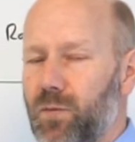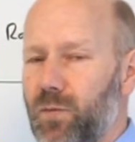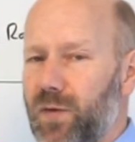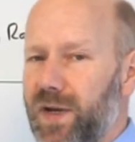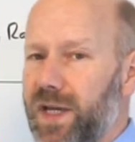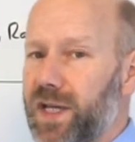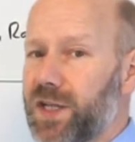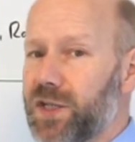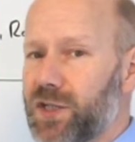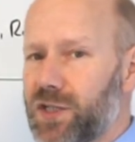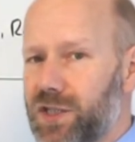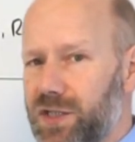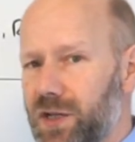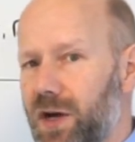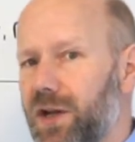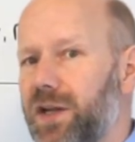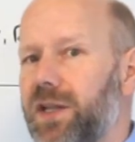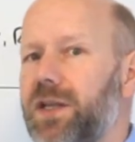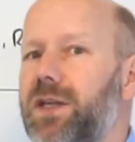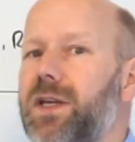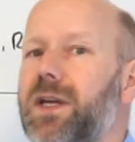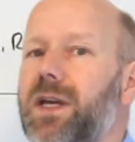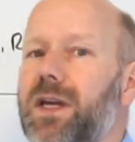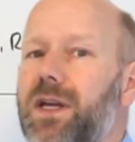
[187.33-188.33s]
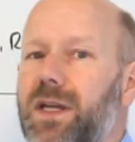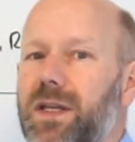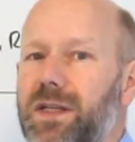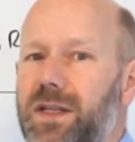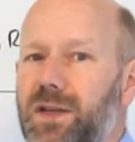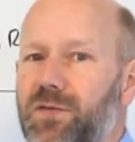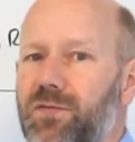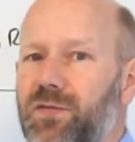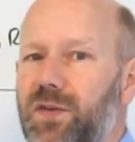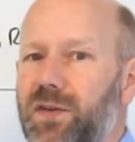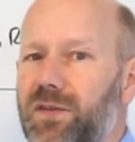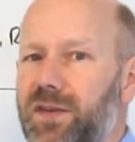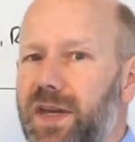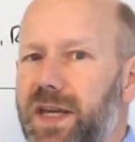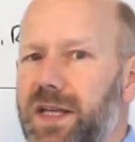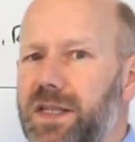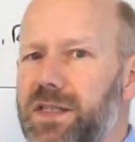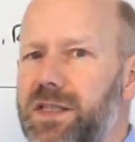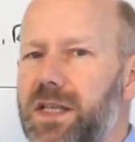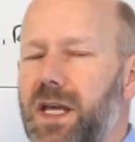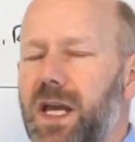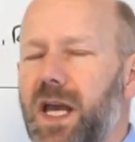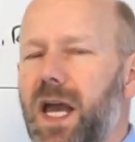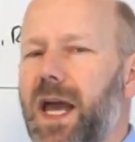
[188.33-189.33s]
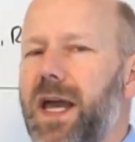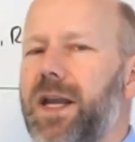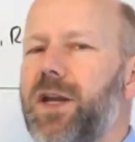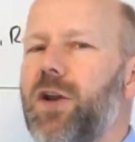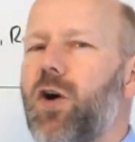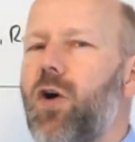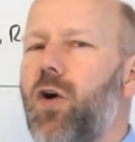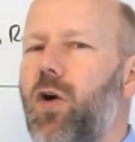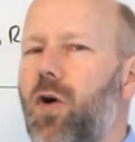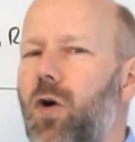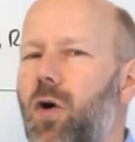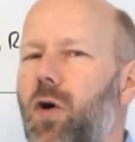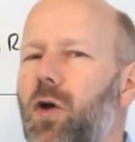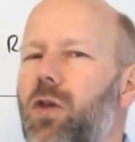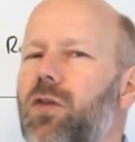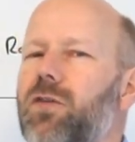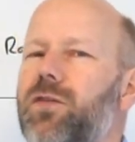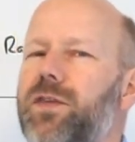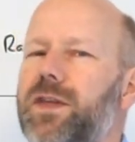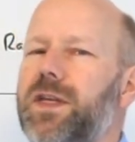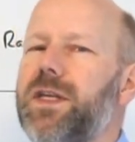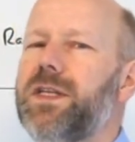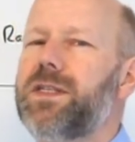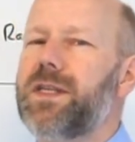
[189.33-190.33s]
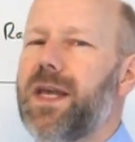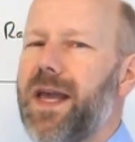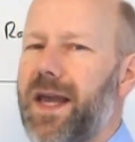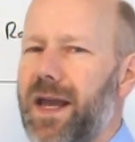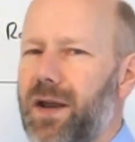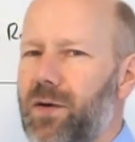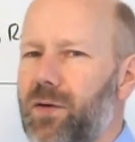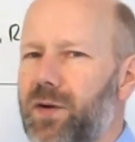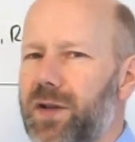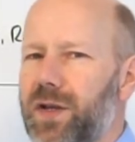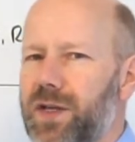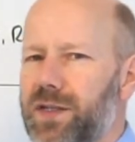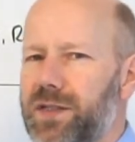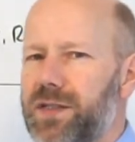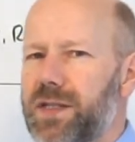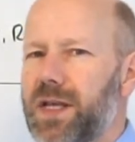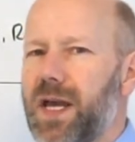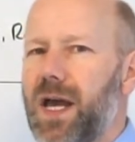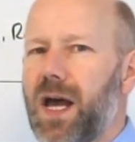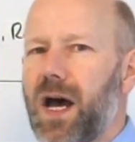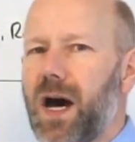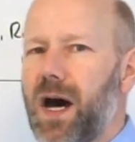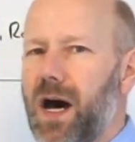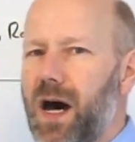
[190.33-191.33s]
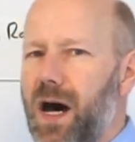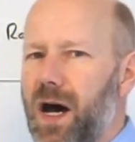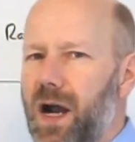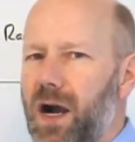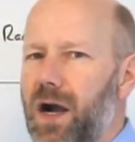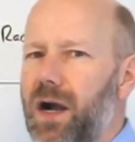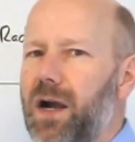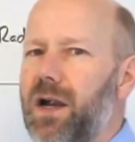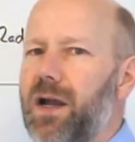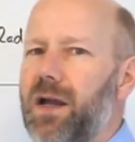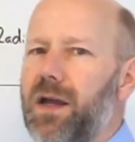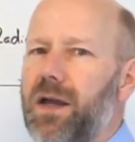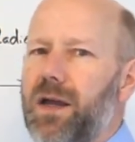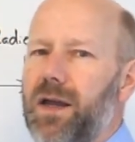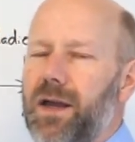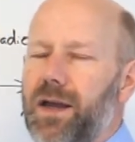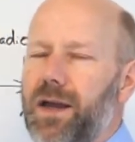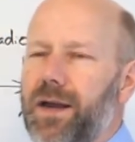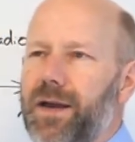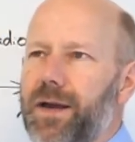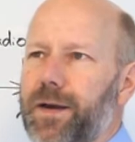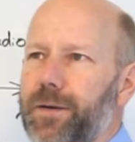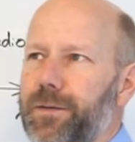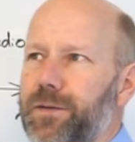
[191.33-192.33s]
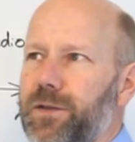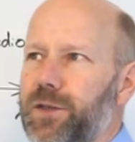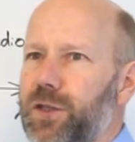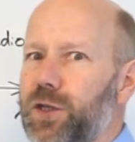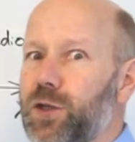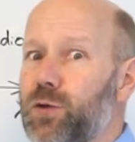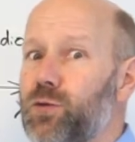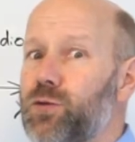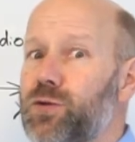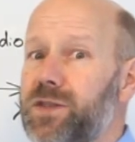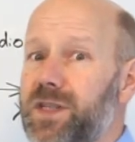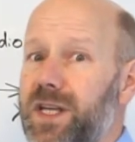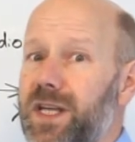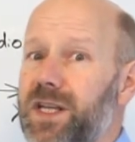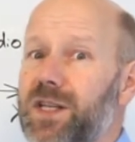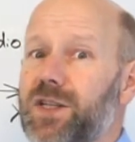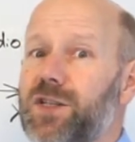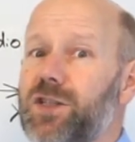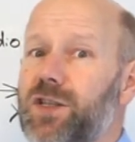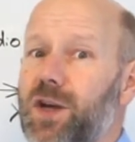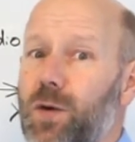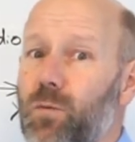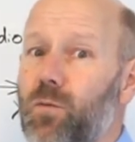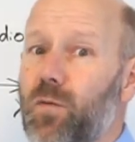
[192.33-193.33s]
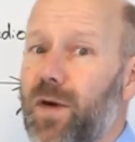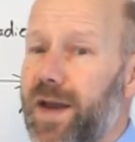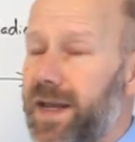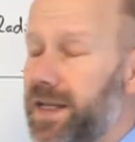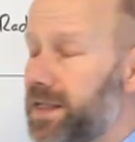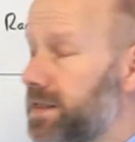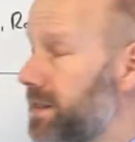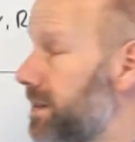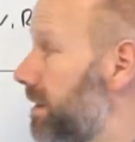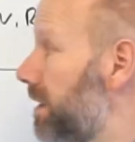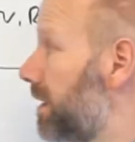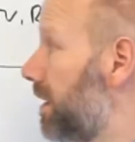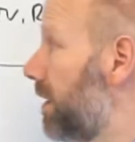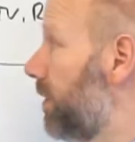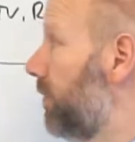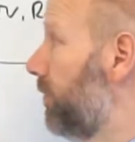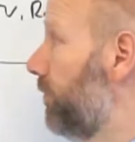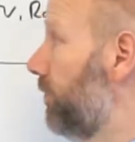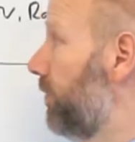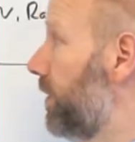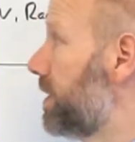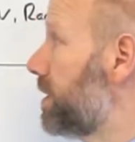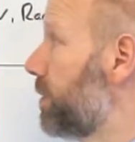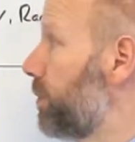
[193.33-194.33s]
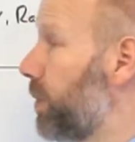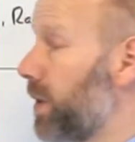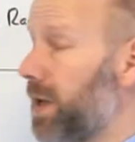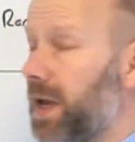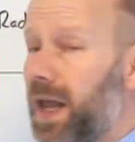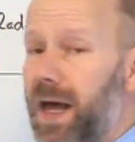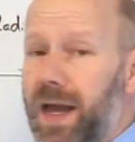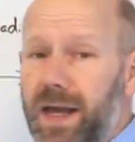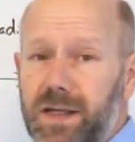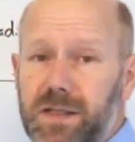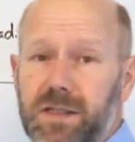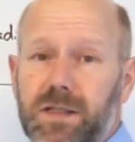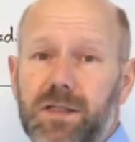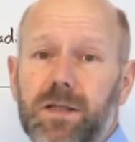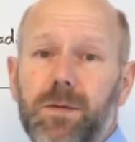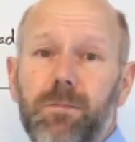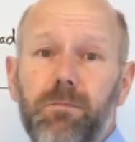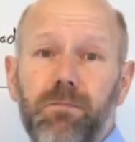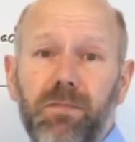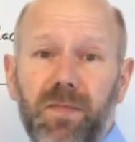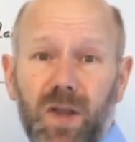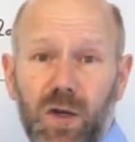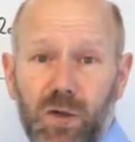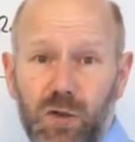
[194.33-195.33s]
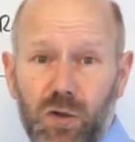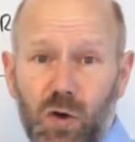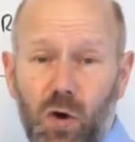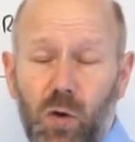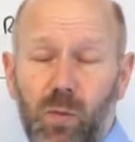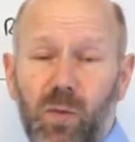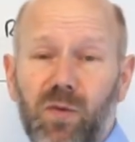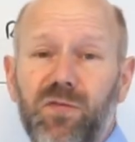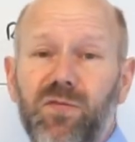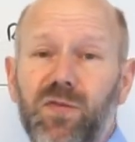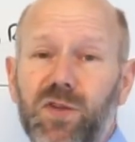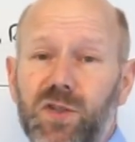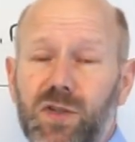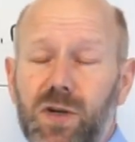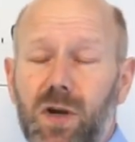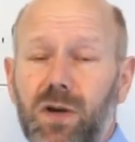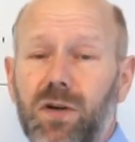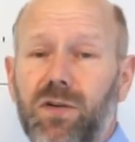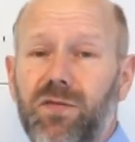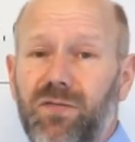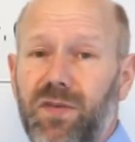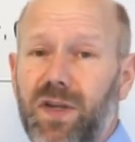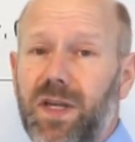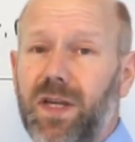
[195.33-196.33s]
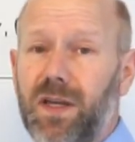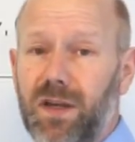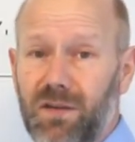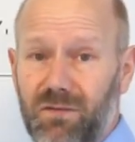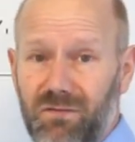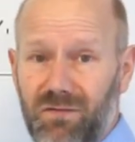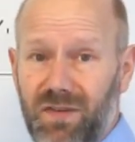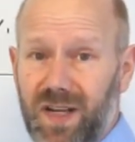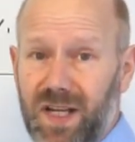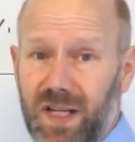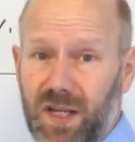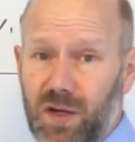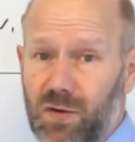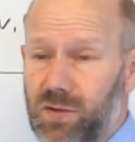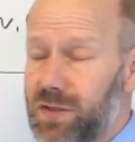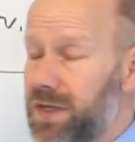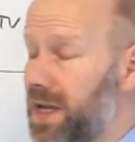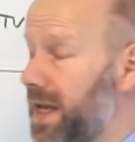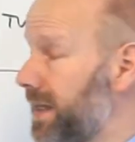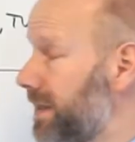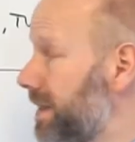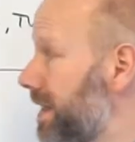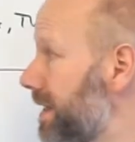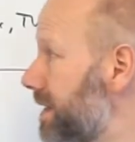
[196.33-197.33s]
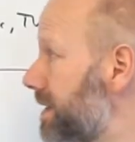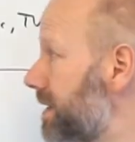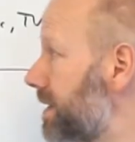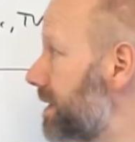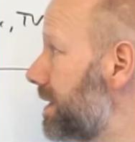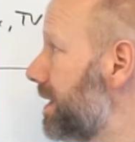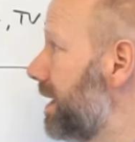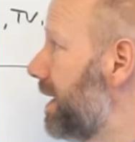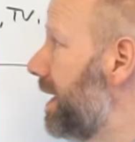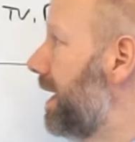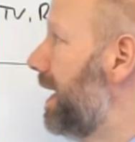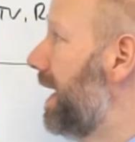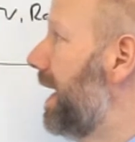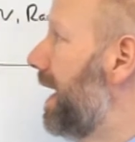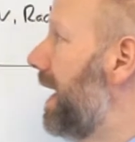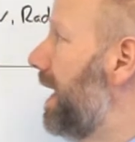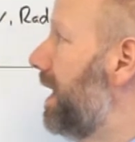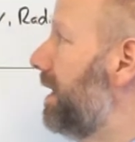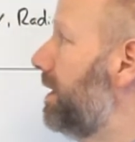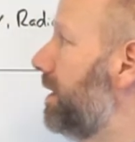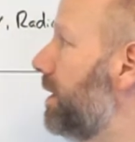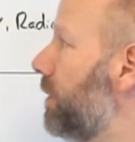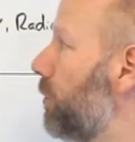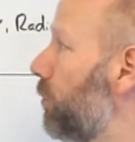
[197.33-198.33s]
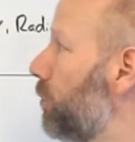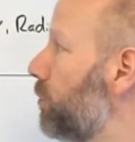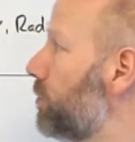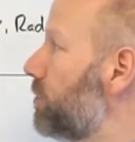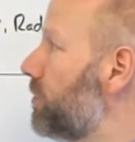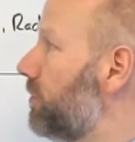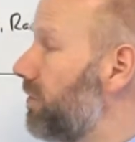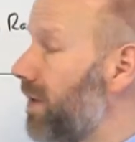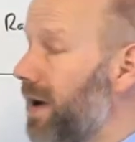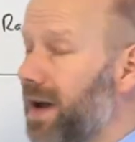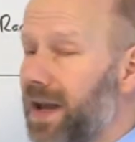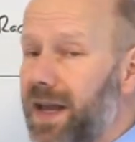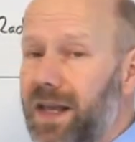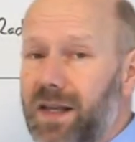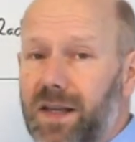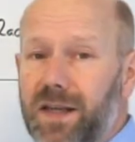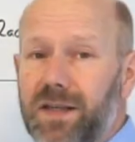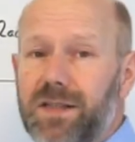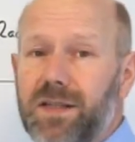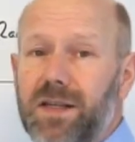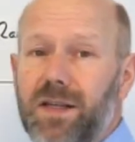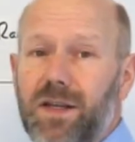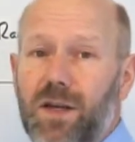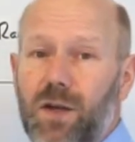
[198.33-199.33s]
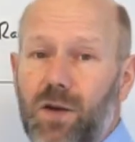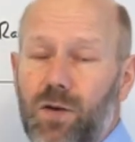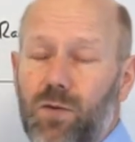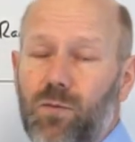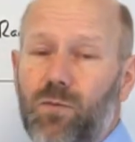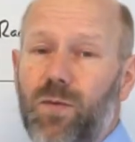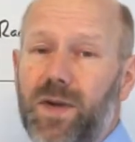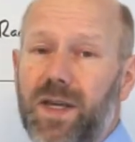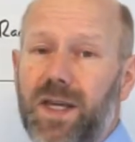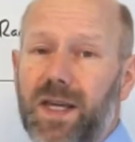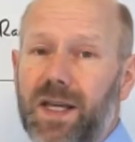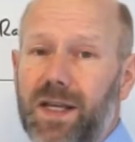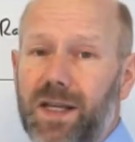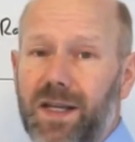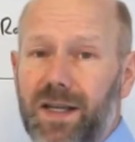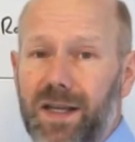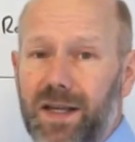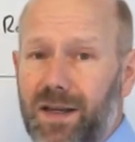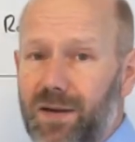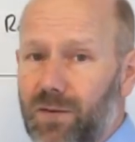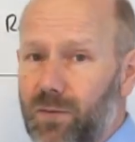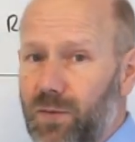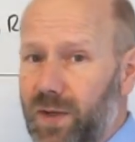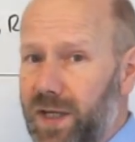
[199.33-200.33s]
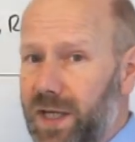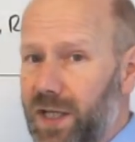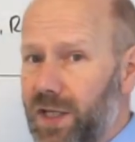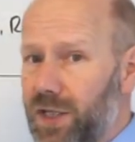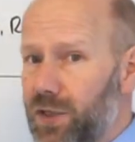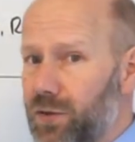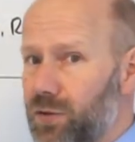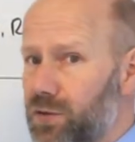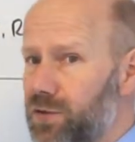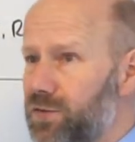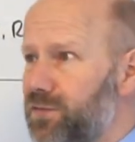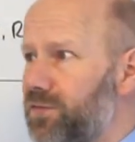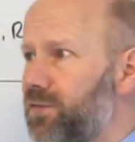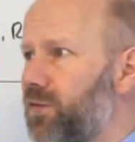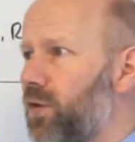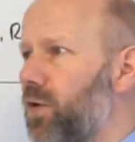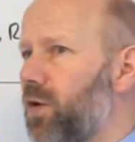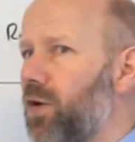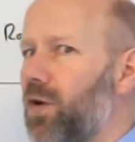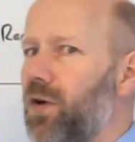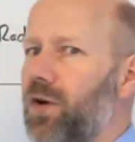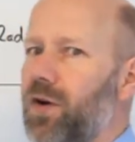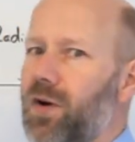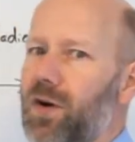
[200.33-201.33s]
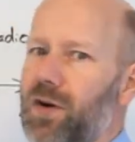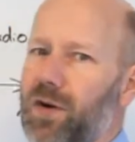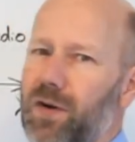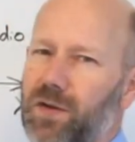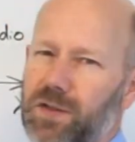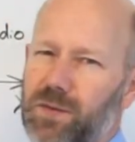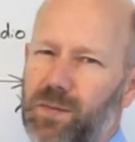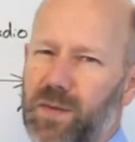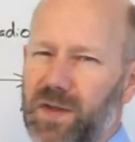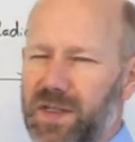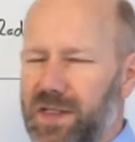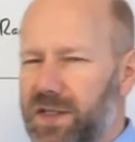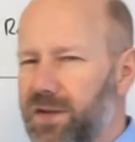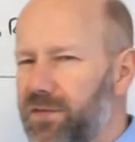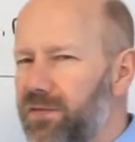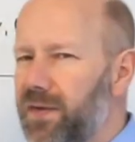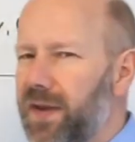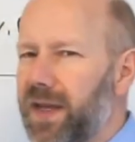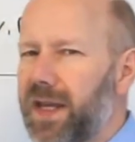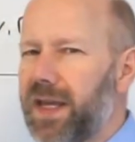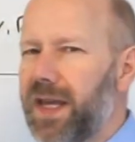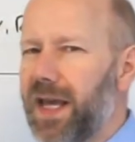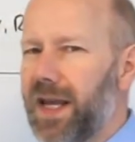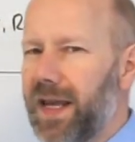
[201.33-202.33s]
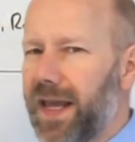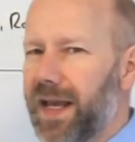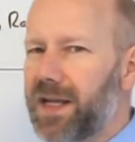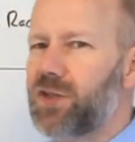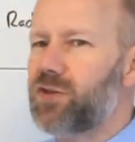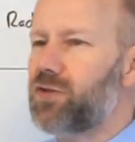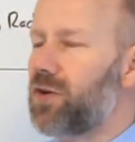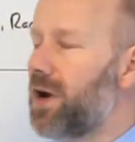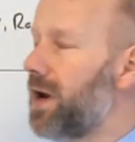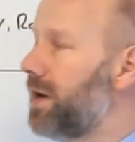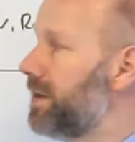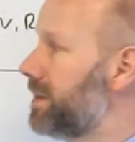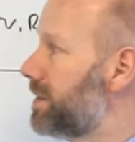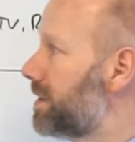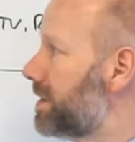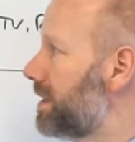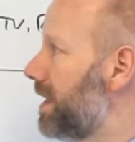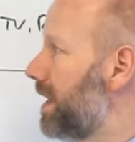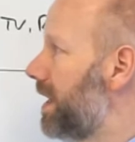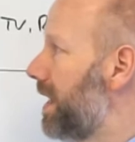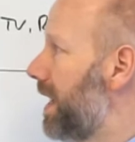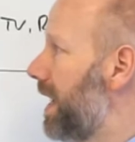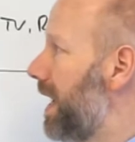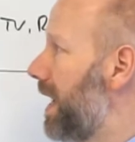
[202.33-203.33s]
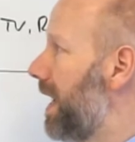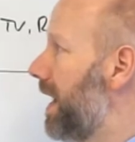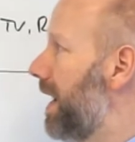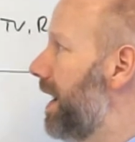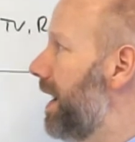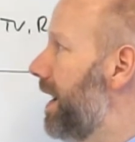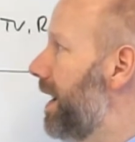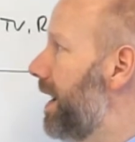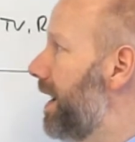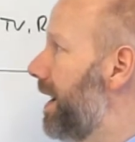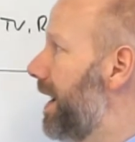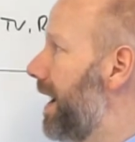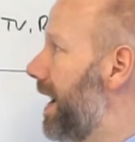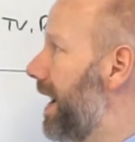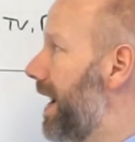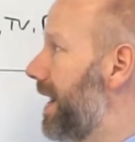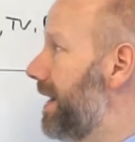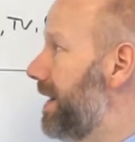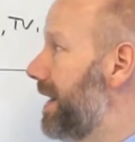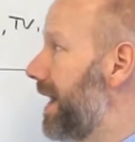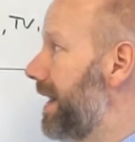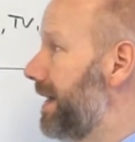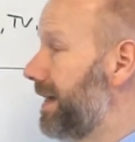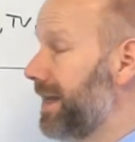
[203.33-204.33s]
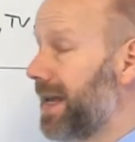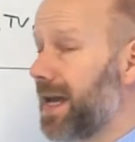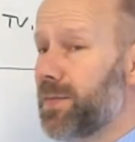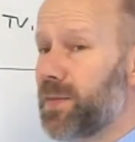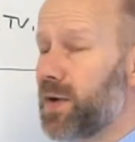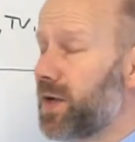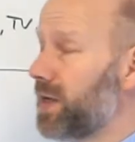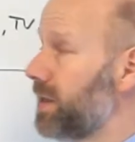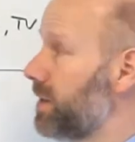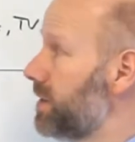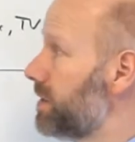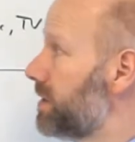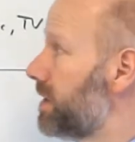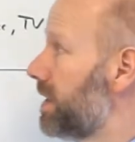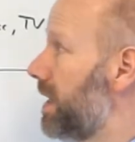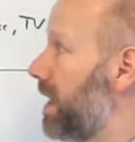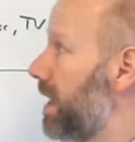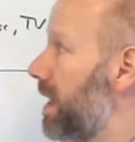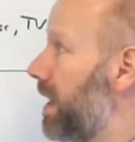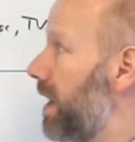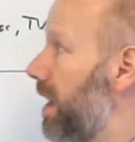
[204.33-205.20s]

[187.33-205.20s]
We can study different things, and all these areas are uh, used in some ways. Visible lights, normal photography, videos like this. The ultraviolet we can, uh, we can use for specific electrons uh, and, and chemicals.